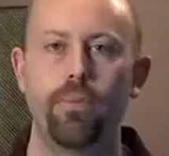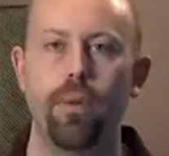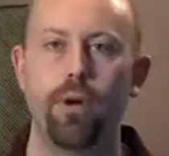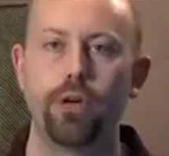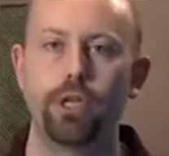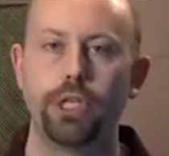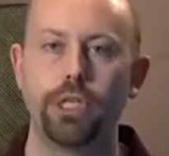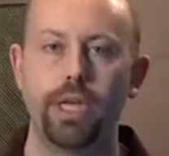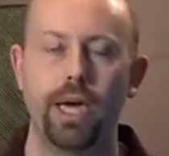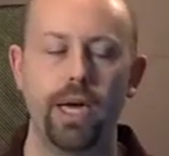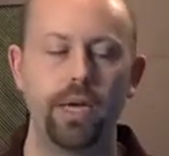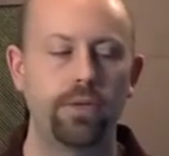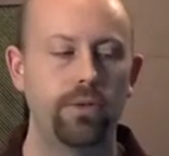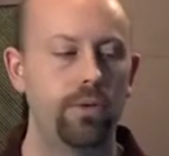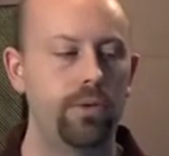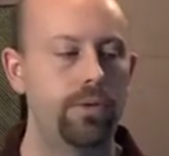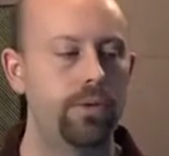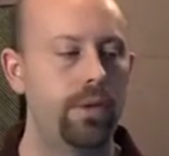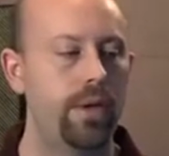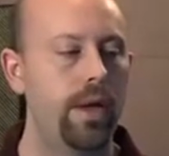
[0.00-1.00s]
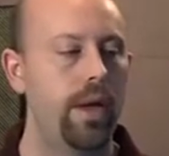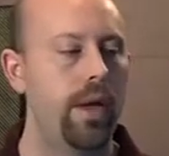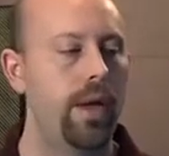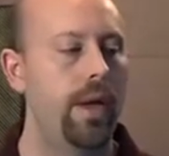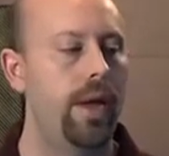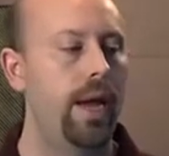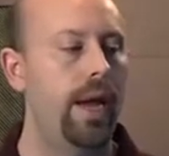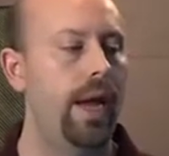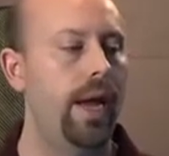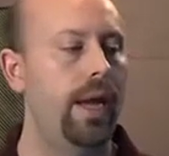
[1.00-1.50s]
merchandisers,
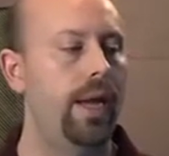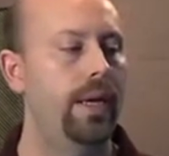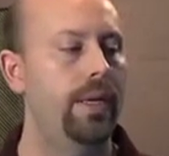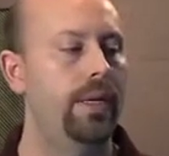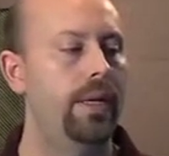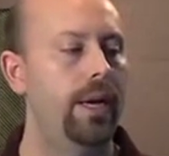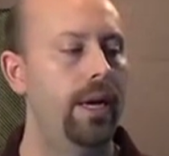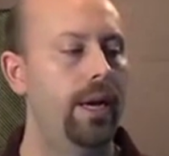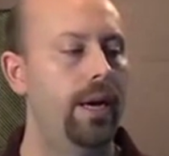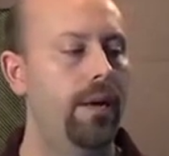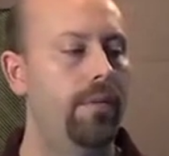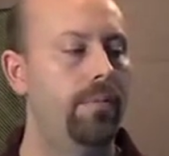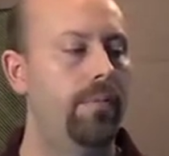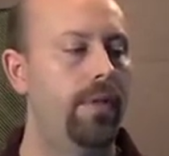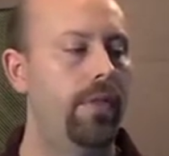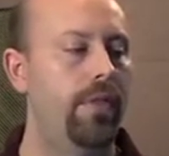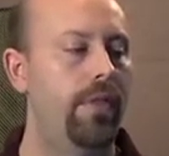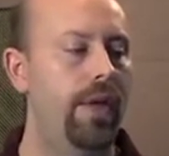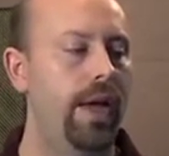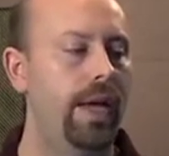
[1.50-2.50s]
and um,